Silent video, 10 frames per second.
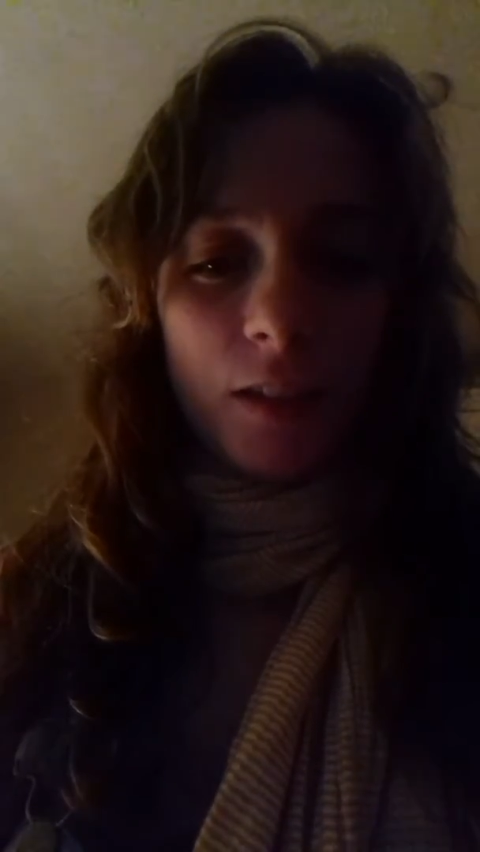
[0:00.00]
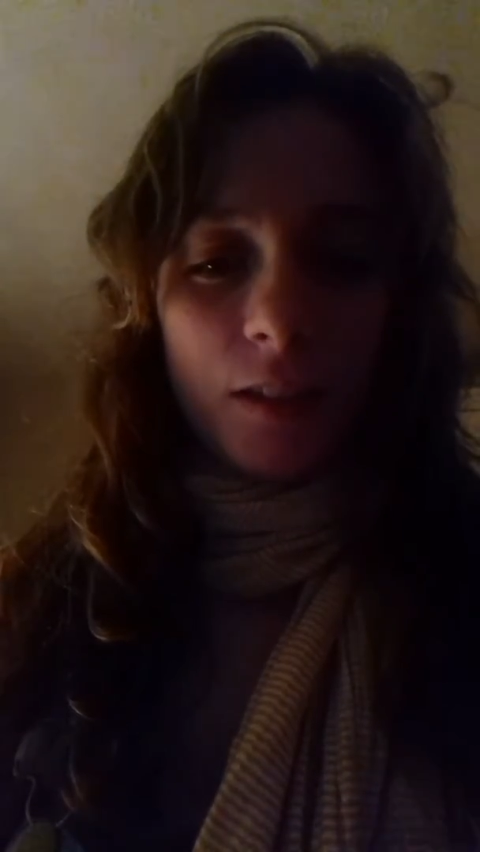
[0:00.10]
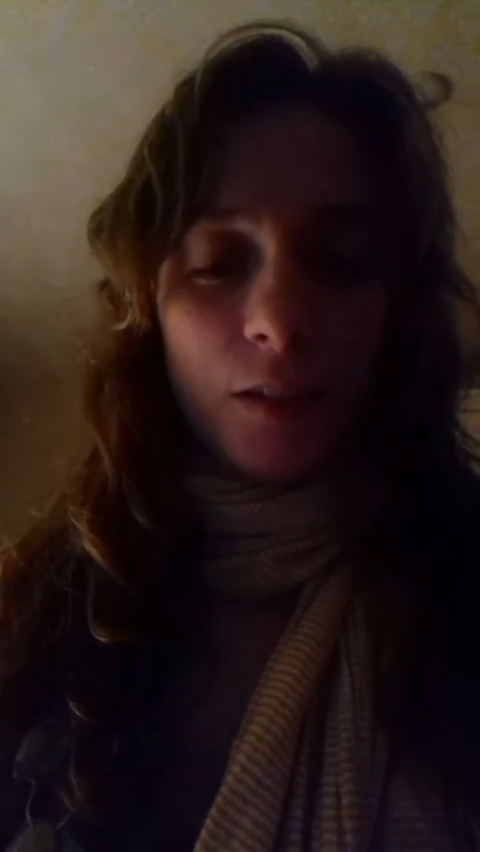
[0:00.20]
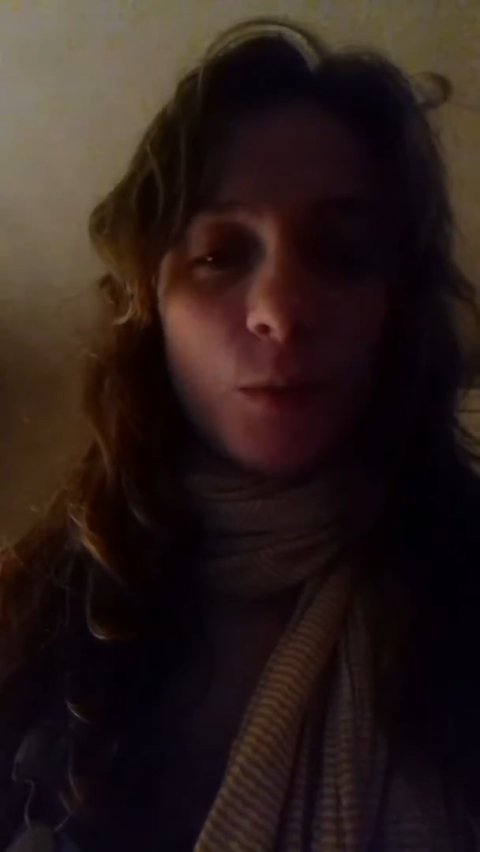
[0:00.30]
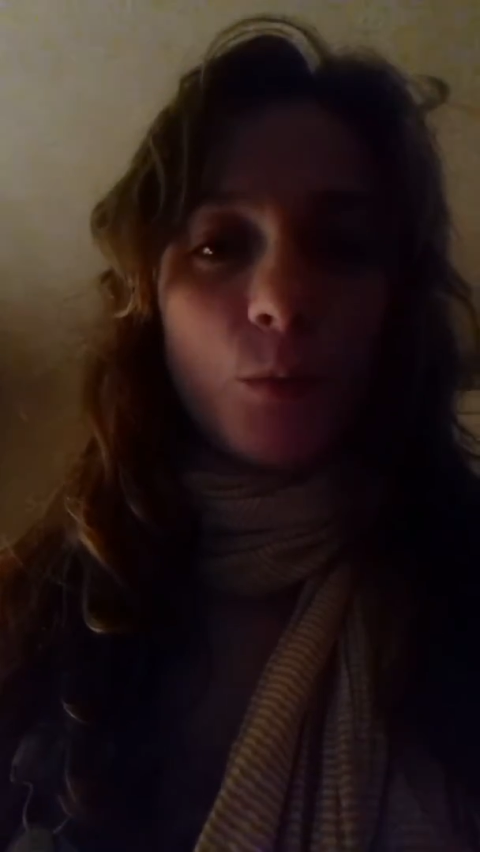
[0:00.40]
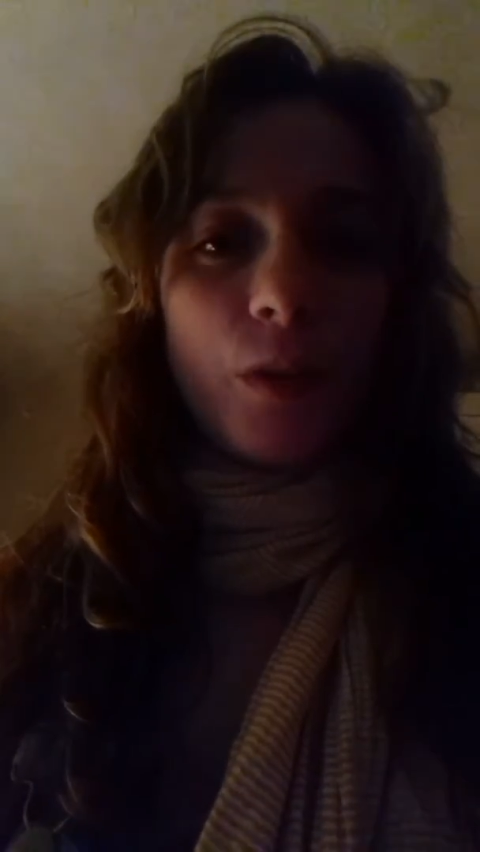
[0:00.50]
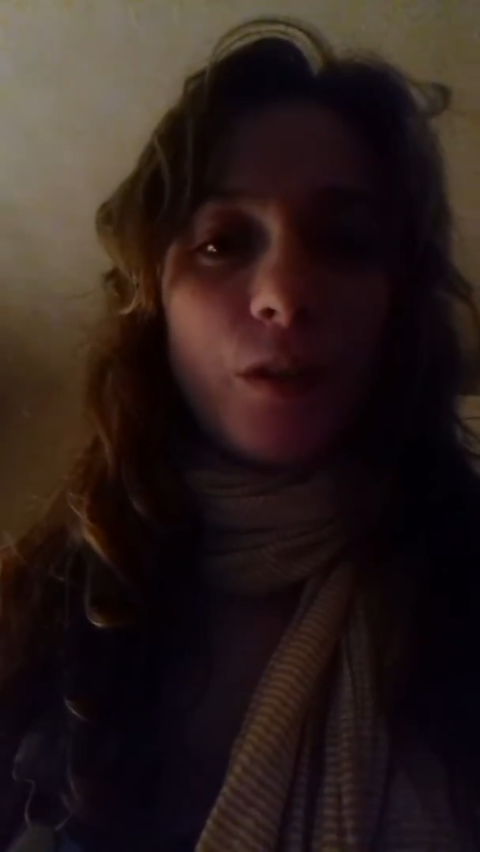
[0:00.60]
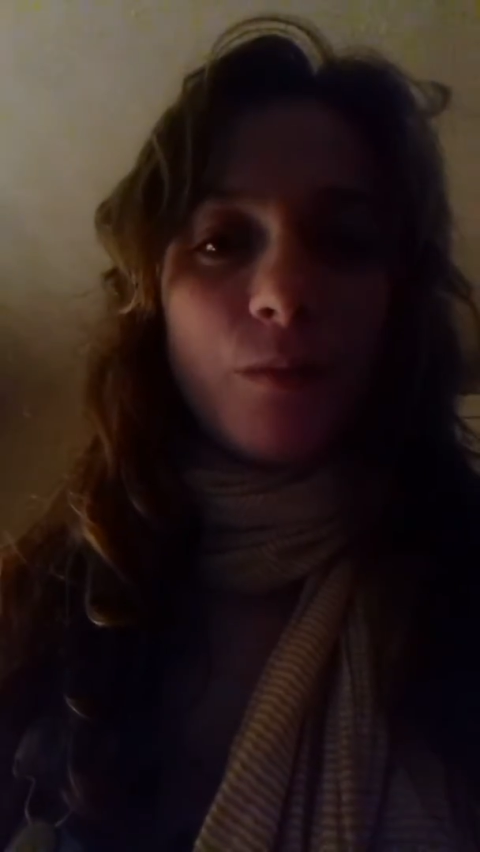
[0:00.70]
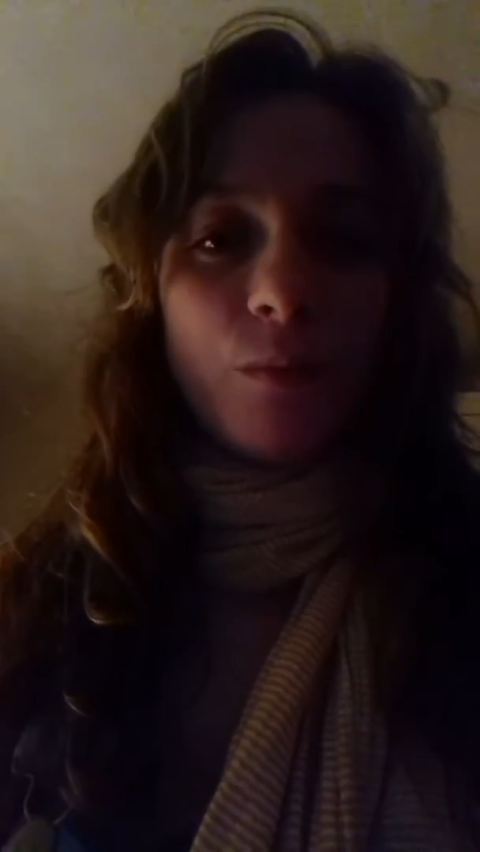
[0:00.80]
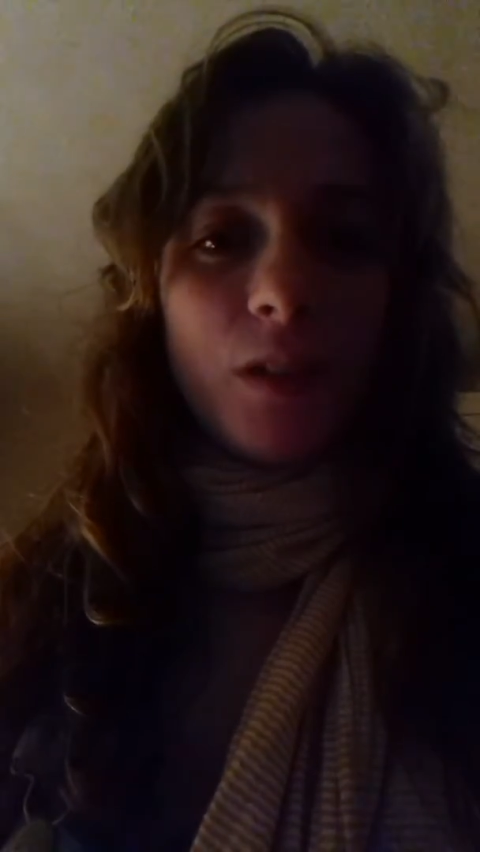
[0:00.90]
is
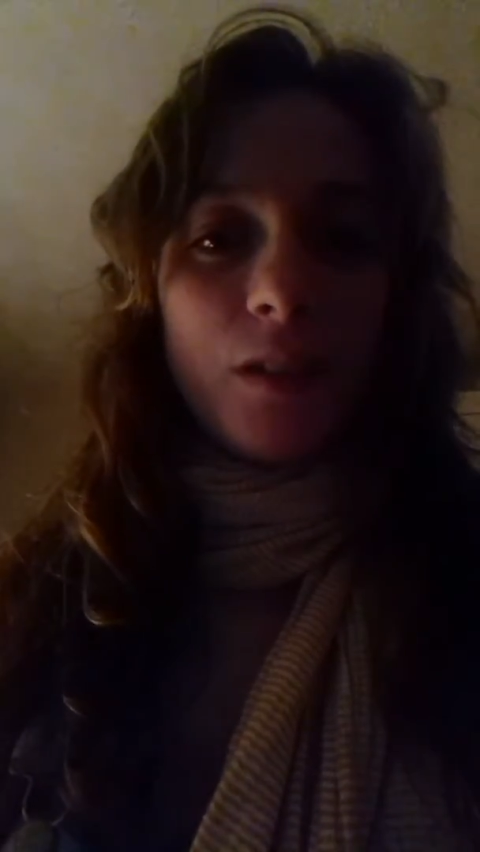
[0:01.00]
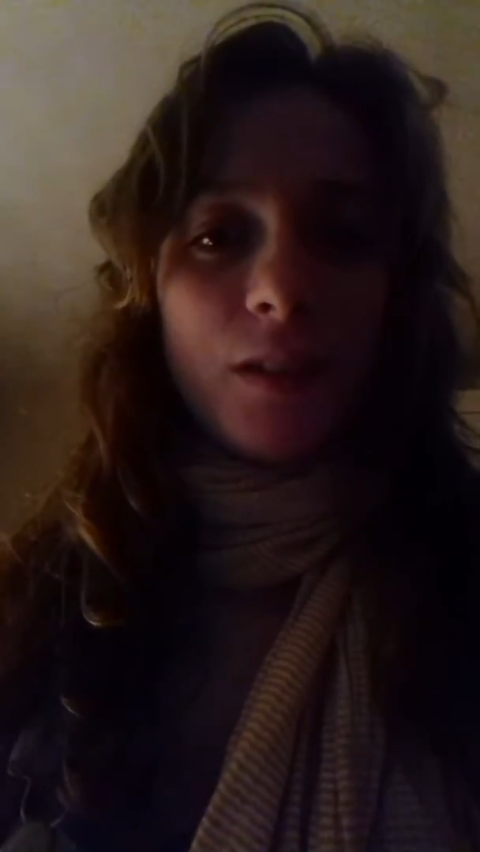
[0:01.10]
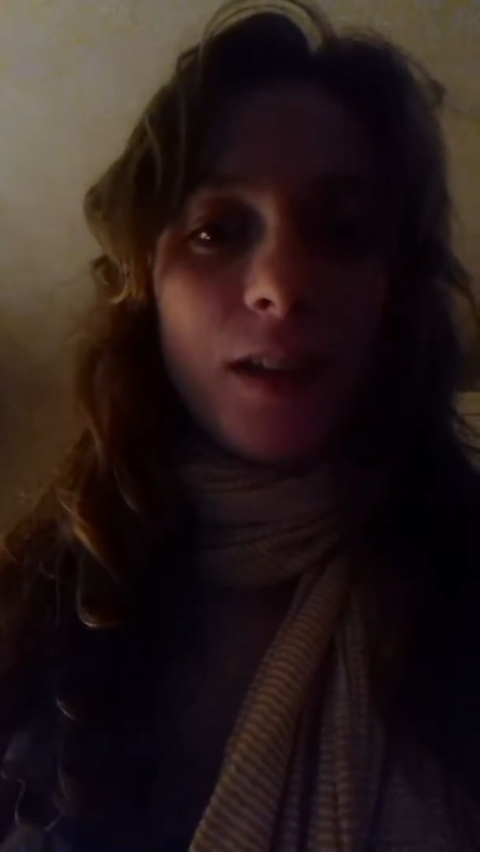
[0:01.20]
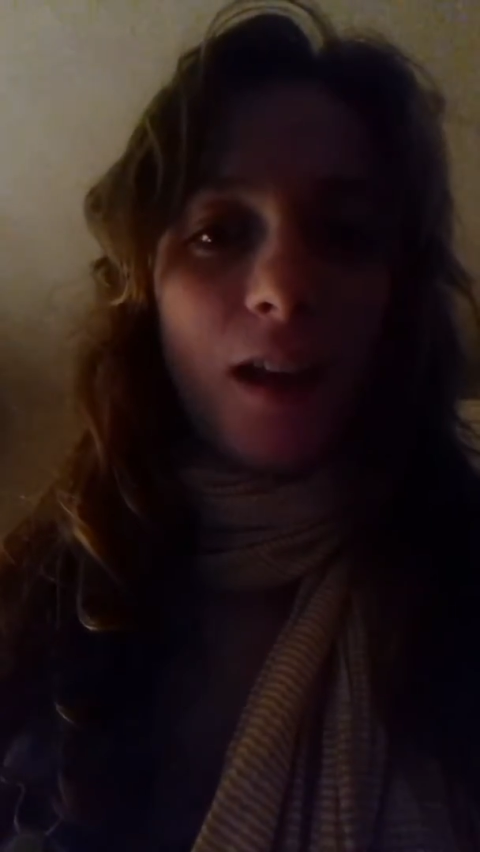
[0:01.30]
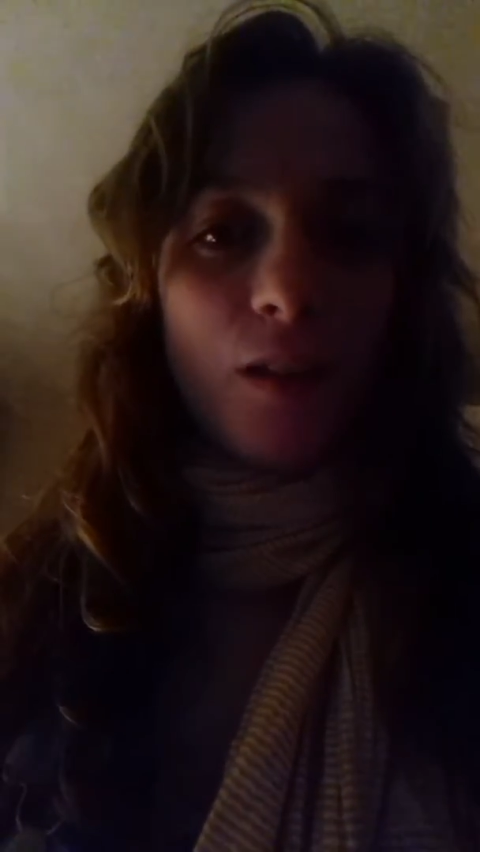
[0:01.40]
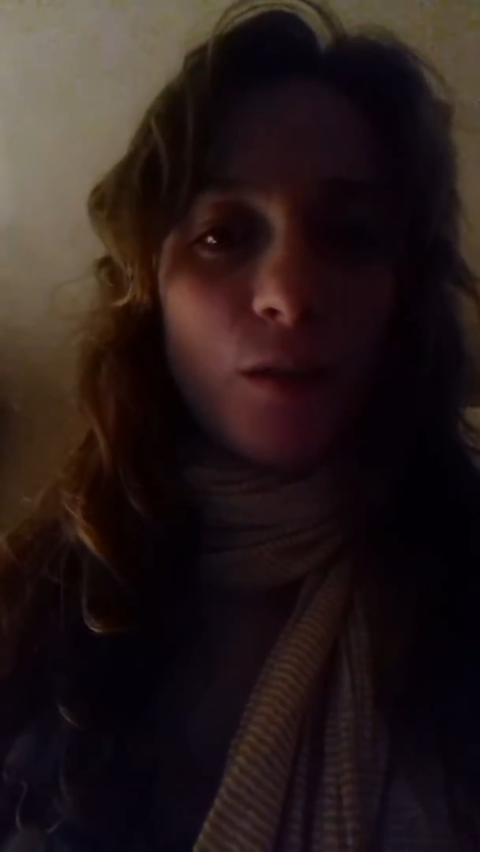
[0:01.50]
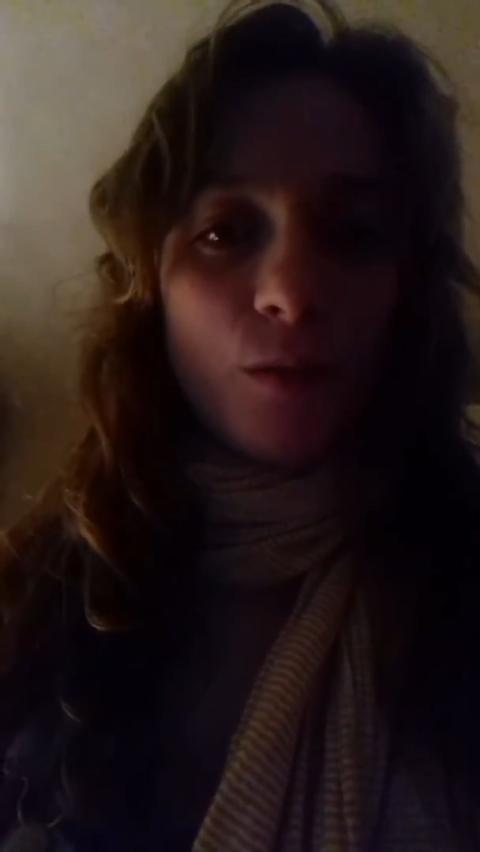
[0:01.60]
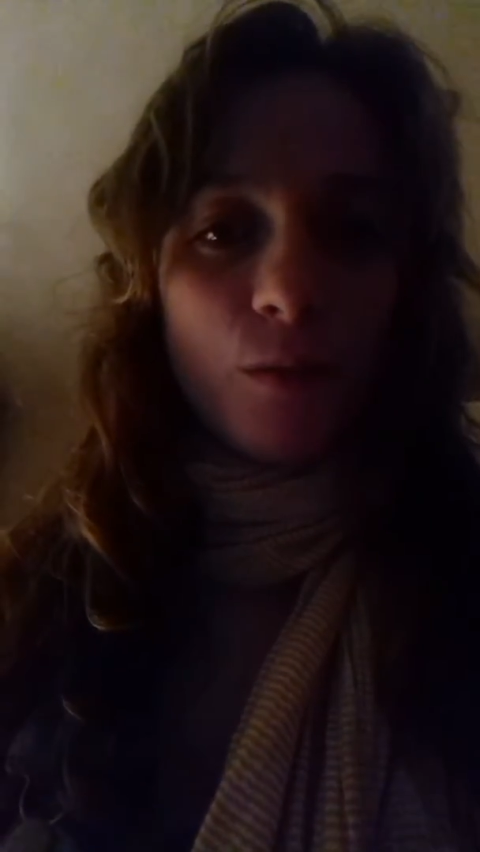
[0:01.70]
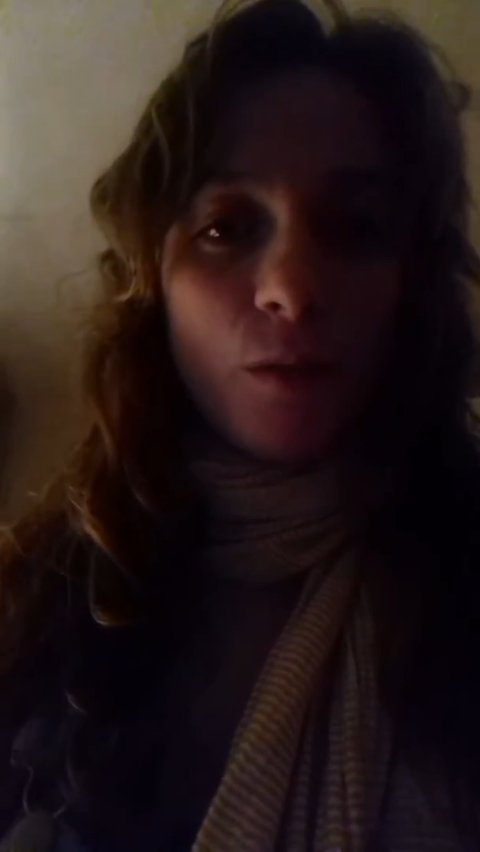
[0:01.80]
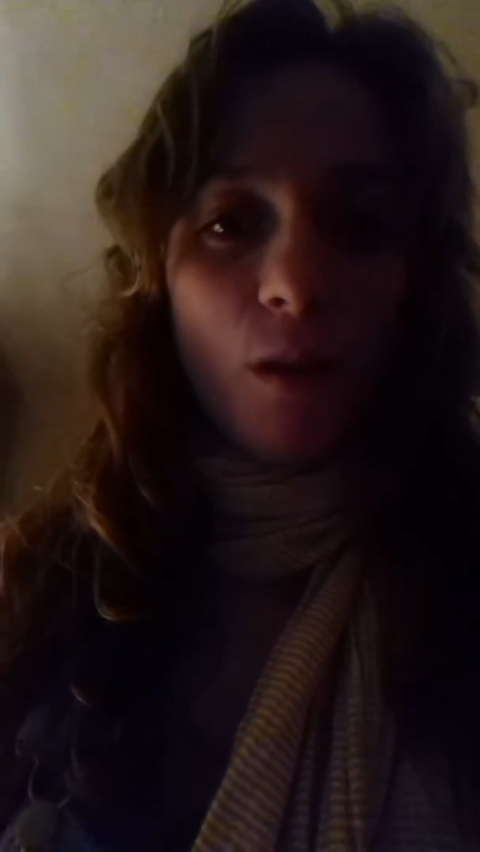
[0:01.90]
wanting me to tell
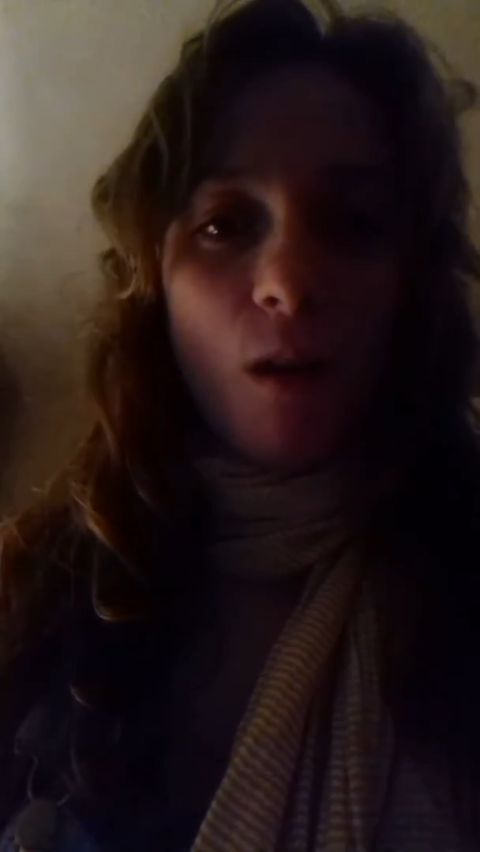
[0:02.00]
you